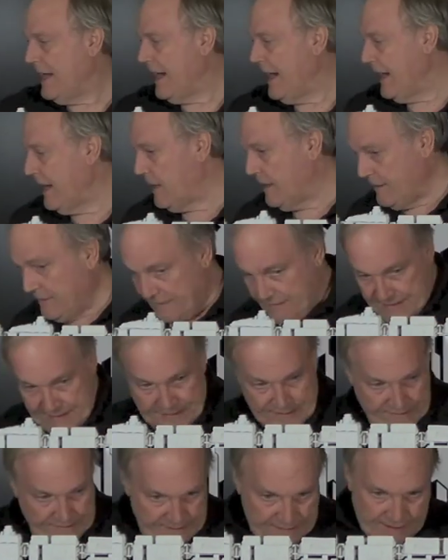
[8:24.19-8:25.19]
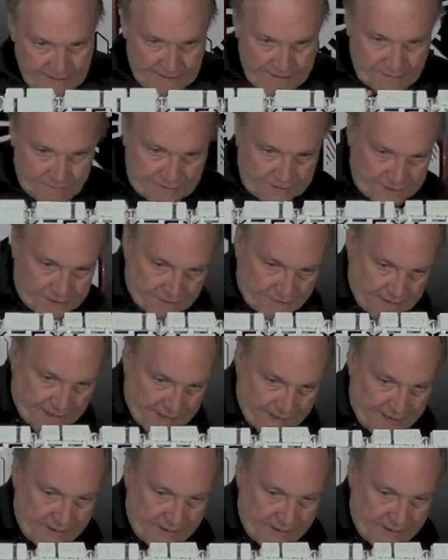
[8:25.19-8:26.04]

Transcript: And the antenna, which is right